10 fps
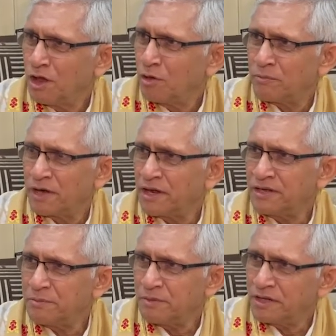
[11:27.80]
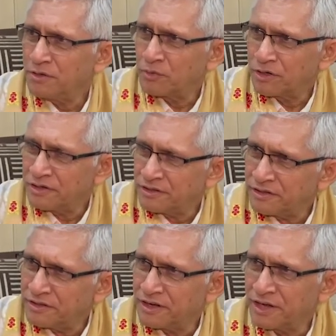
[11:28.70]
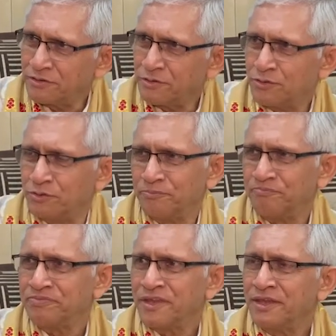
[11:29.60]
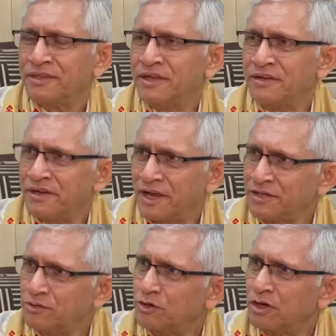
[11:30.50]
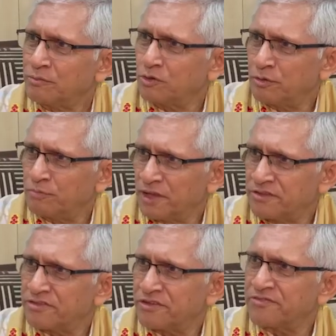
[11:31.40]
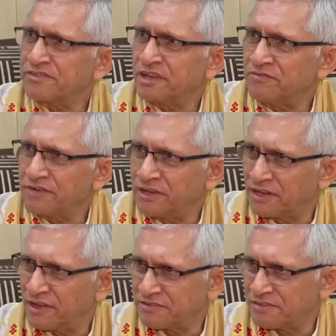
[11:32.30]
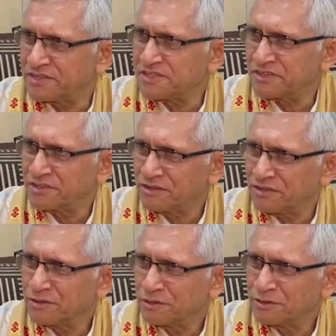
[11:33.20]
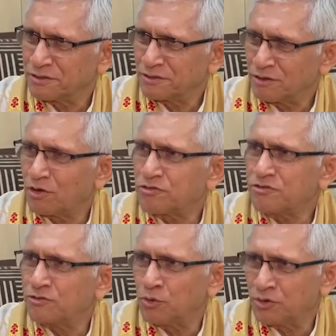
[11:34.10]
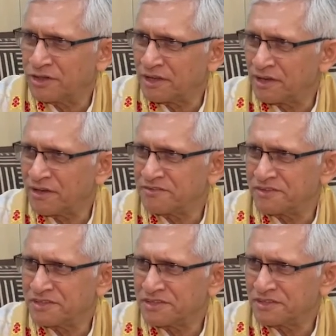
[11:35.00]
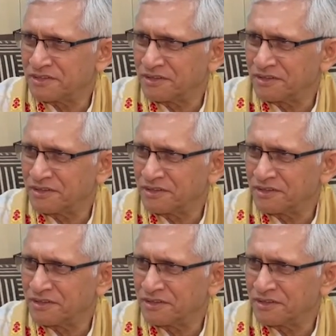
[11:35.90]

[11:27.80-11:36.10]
But ultimately, what are they trying to do? They are trying to come to a place of self-realization or soul realization.